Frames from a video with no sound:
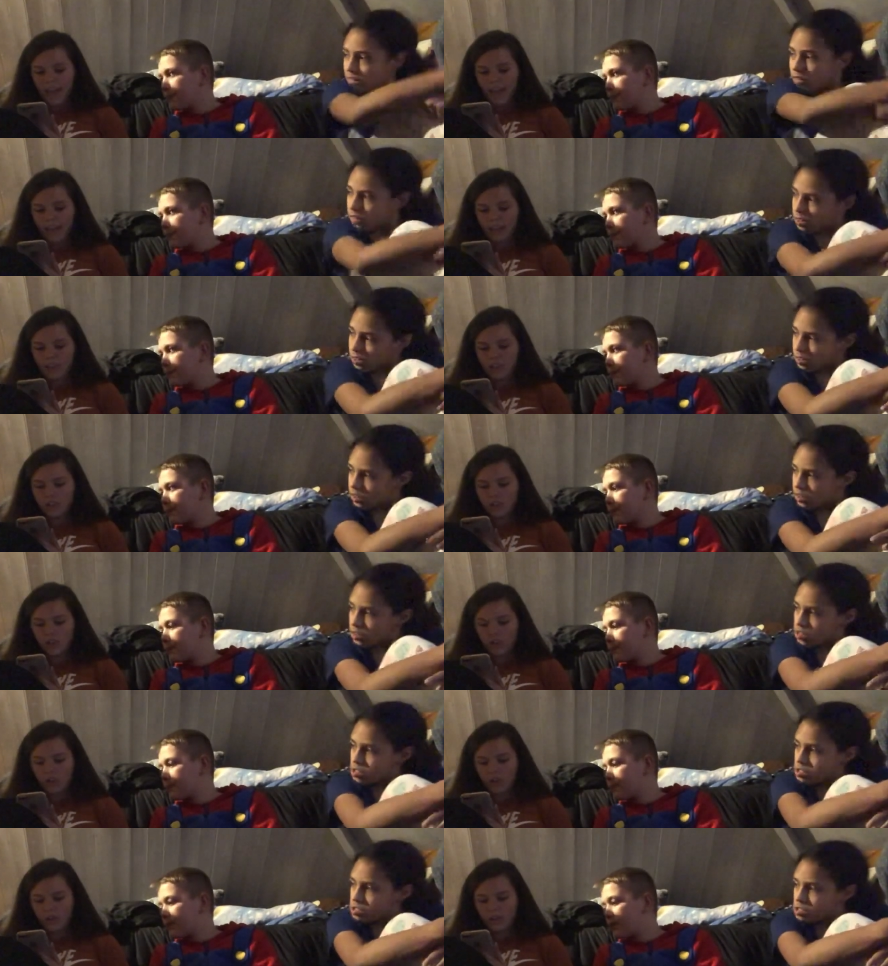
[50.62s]
Speaker 1: x
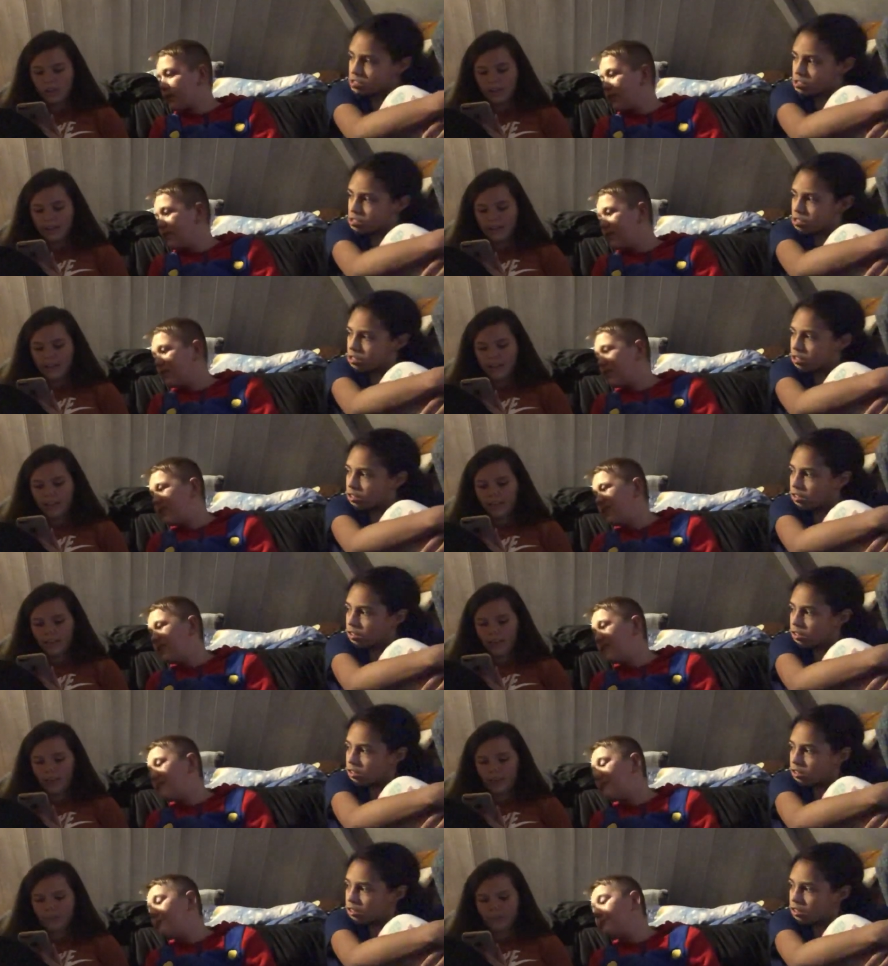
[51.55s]
dot lily
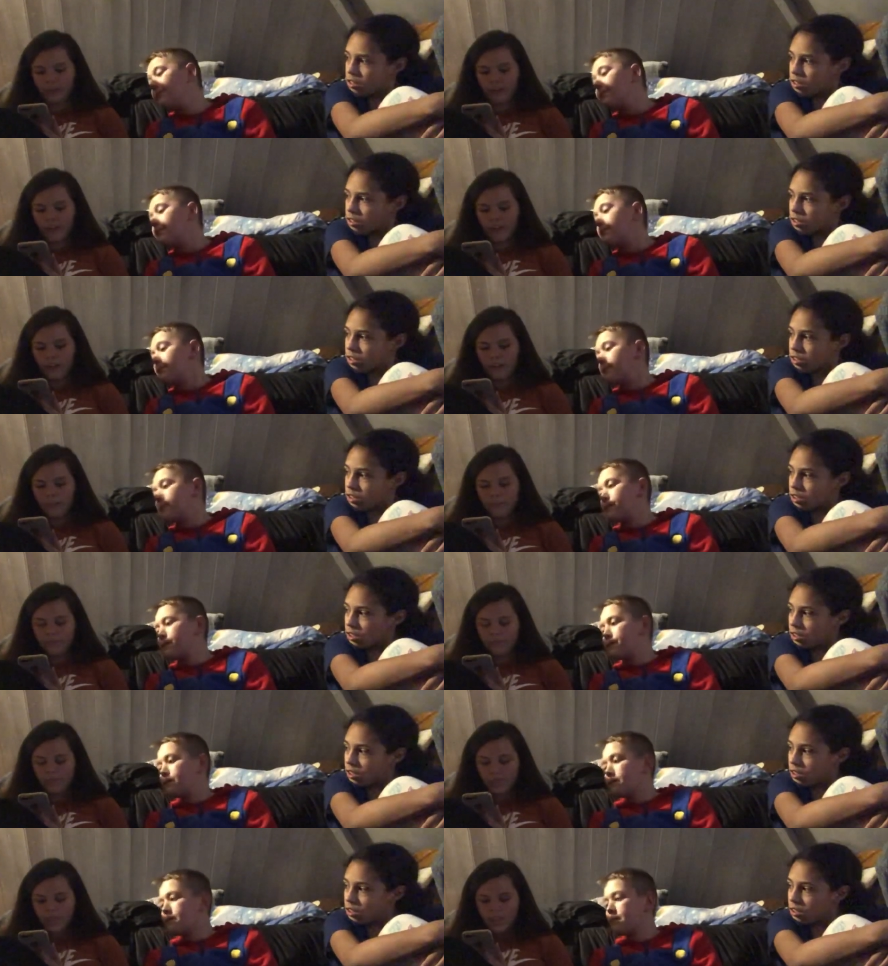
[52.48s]
33
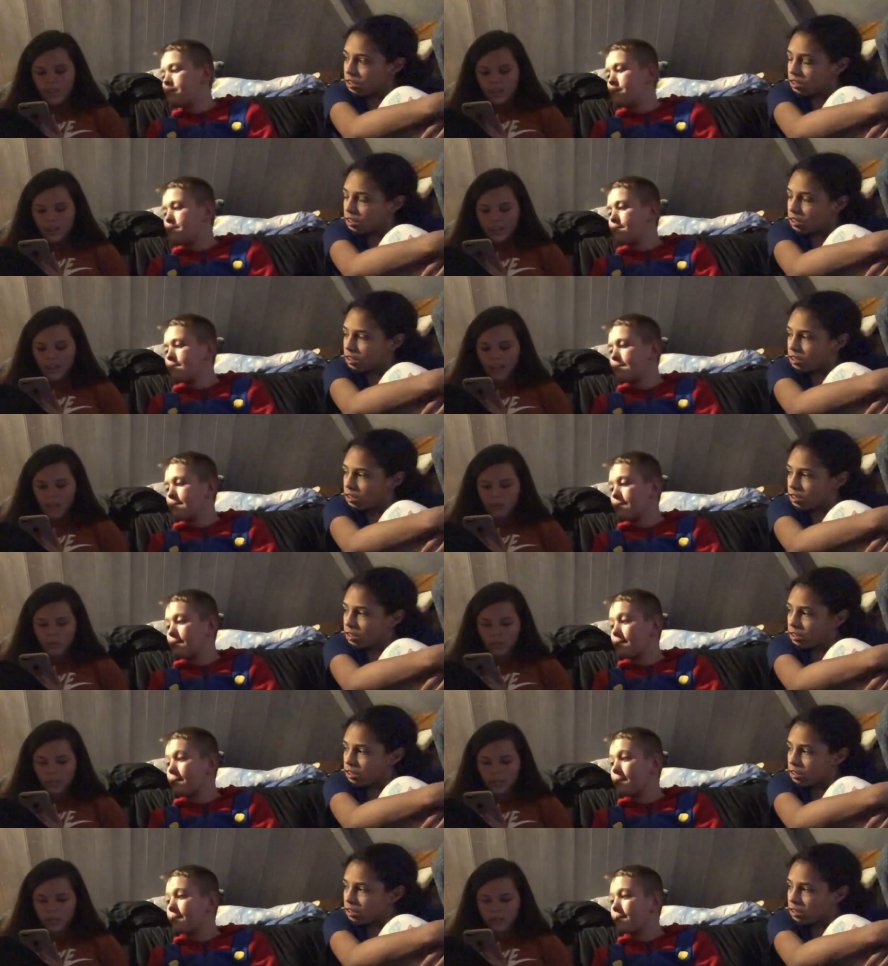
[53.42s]
The next
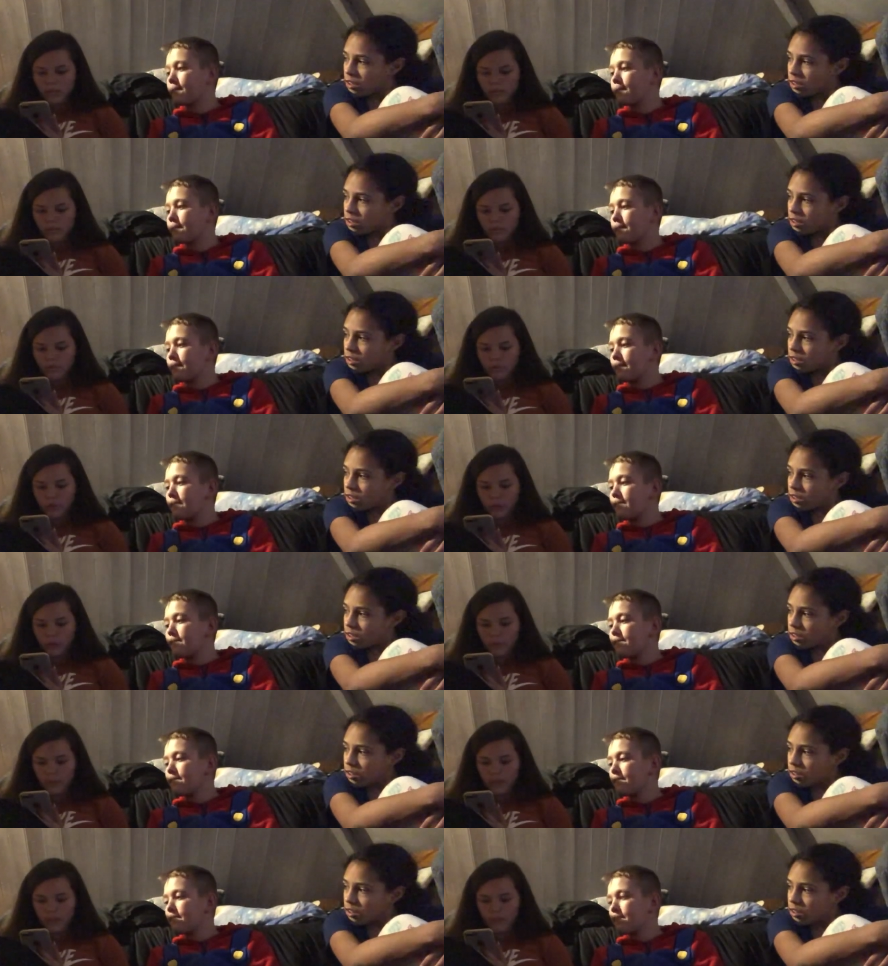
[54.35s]
one is
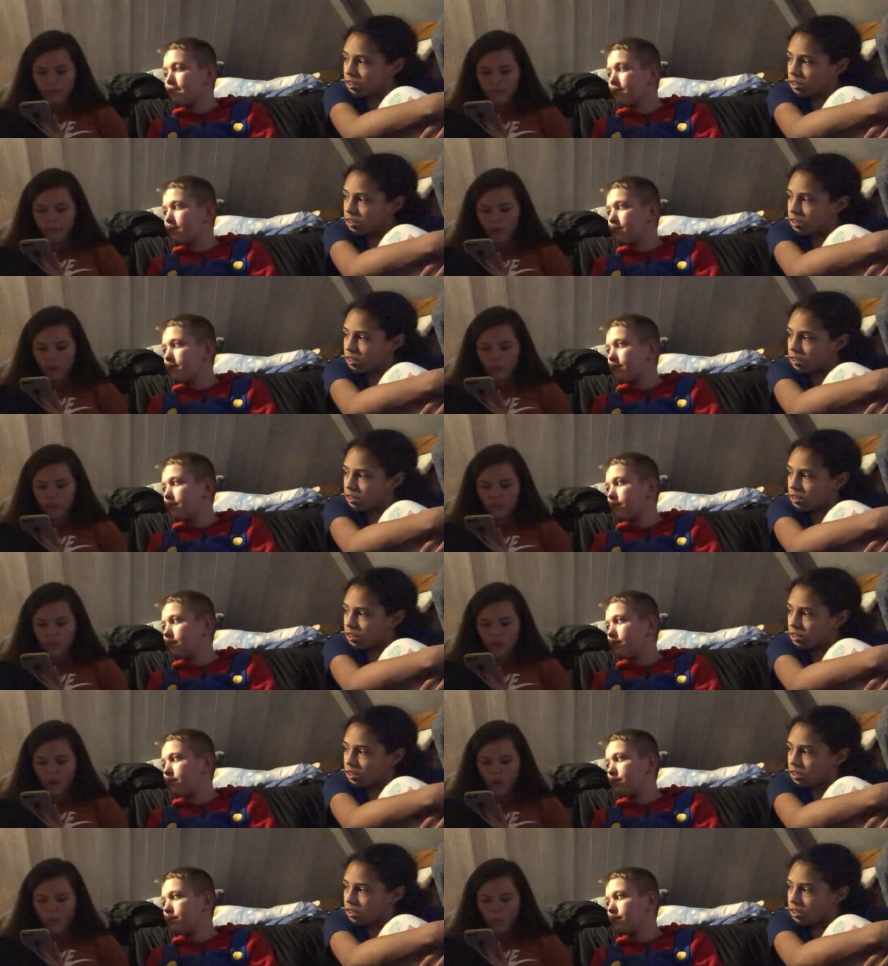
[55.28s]
Ruby Voss
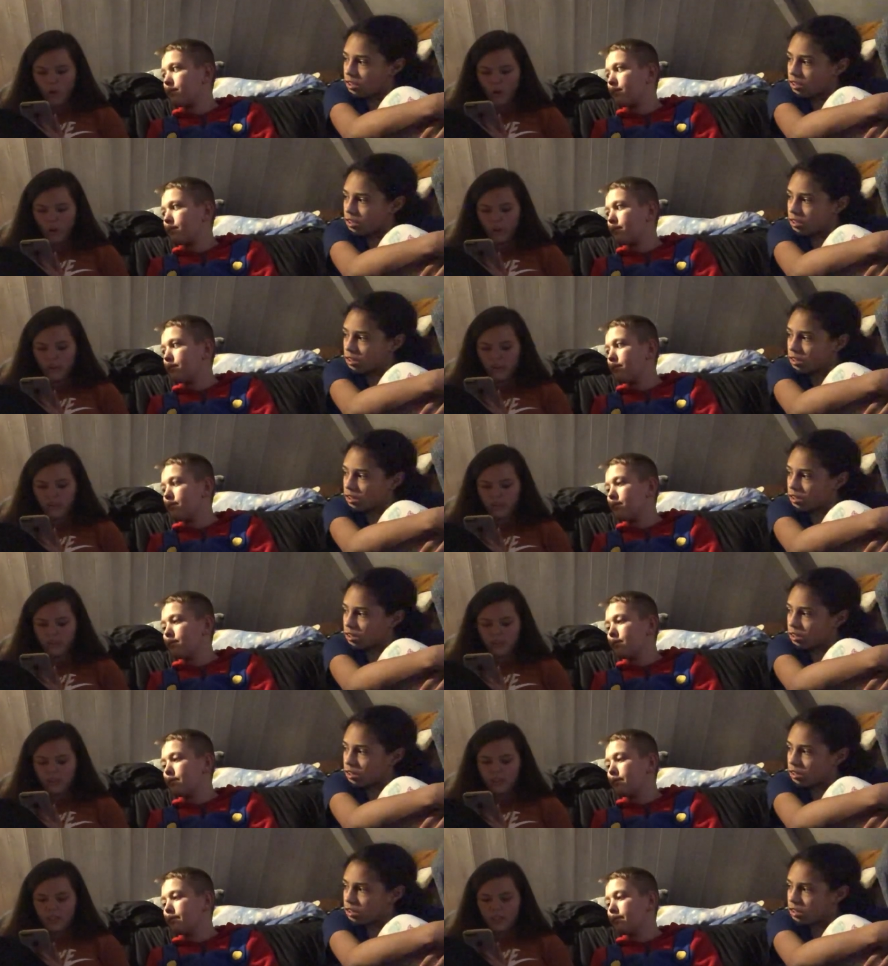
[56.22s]
01.
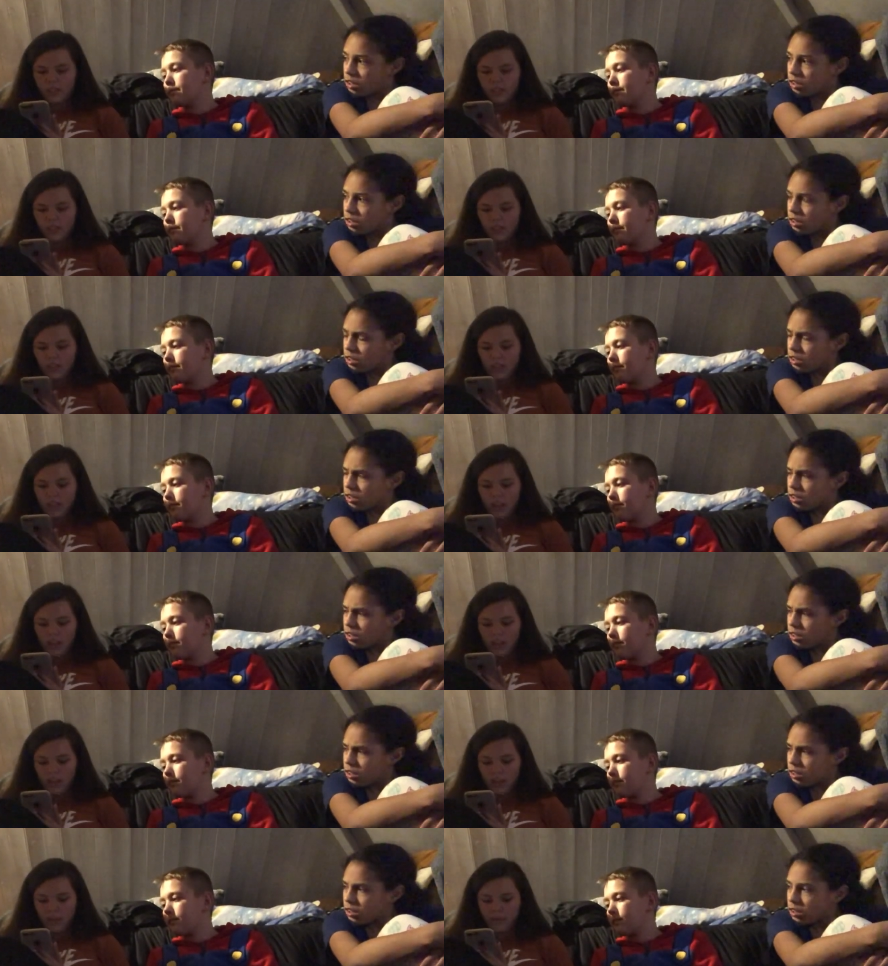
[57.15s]

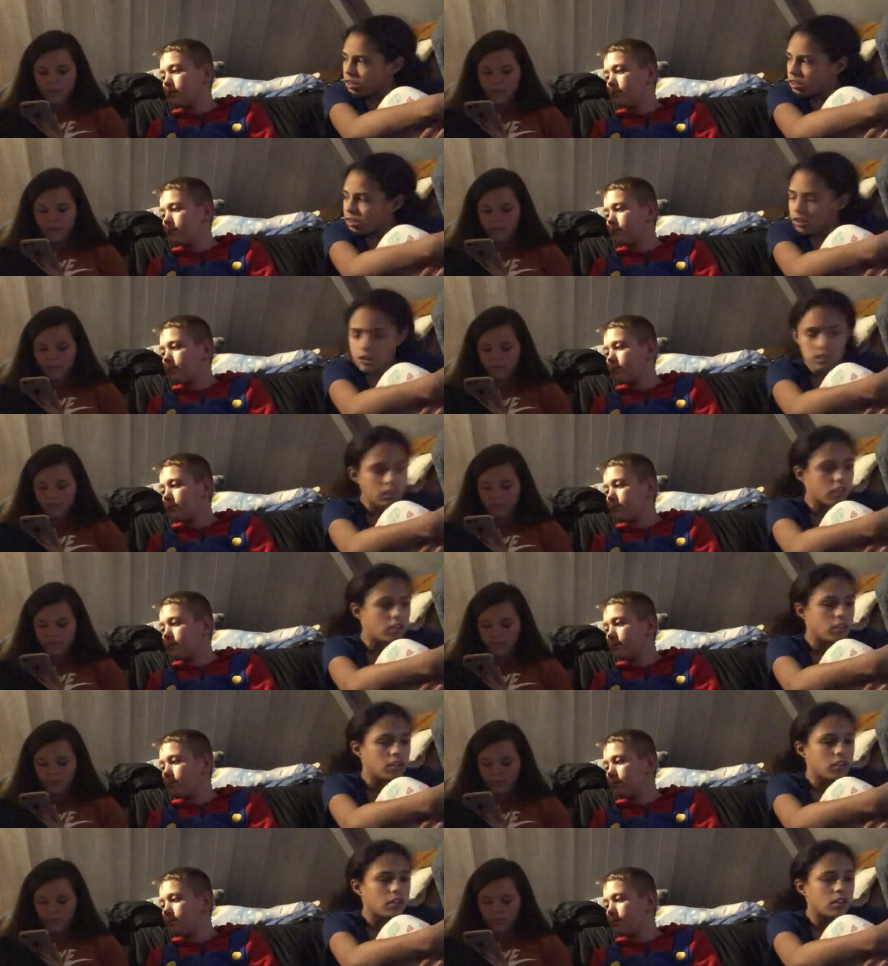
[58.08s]
Um,
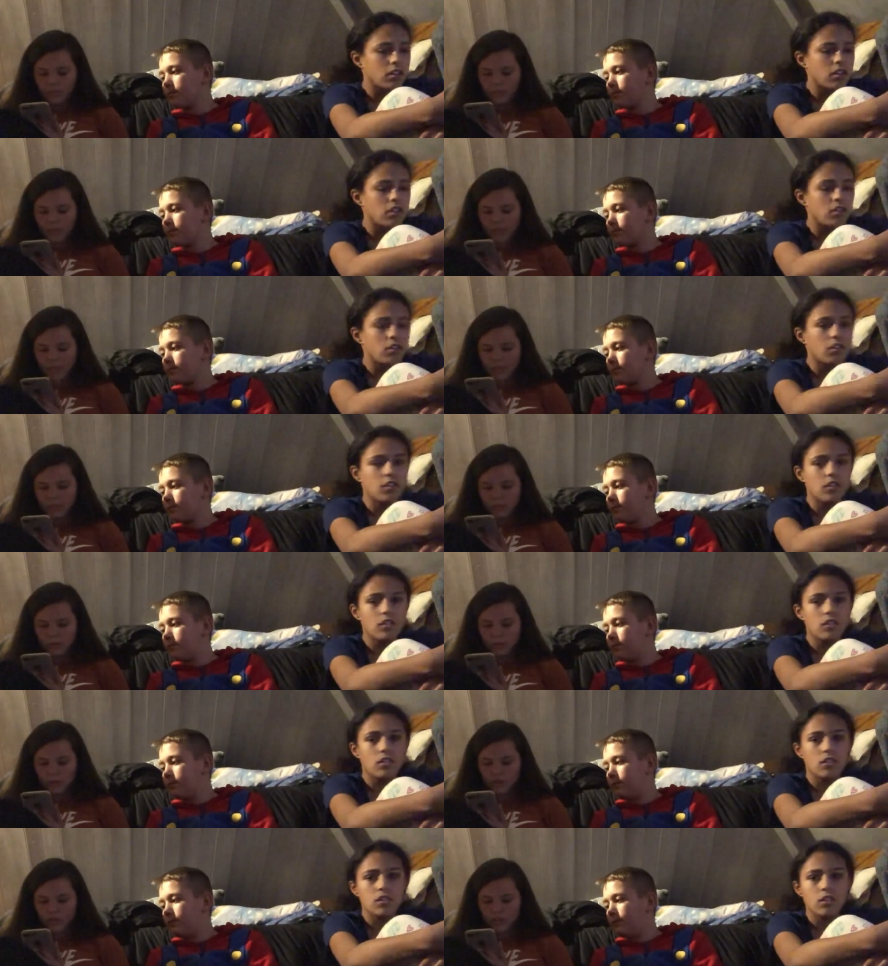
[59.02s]
the
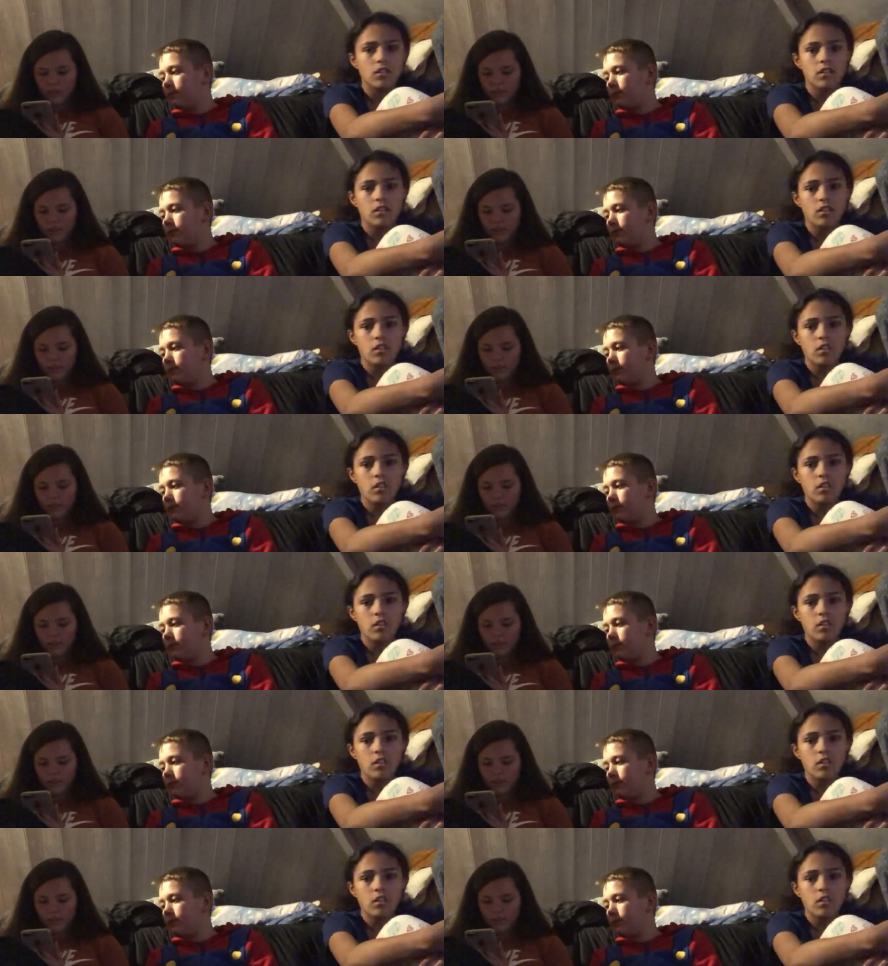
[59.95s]
next one